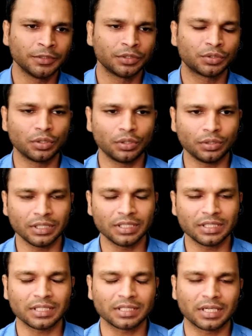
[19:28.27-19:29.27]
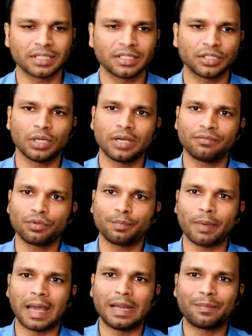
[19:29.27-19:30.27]
So in such cases you'll have to
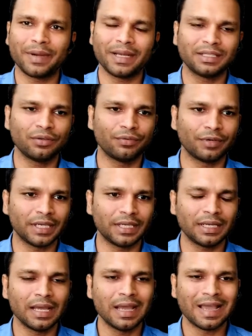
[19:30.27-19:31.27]
palpate the vein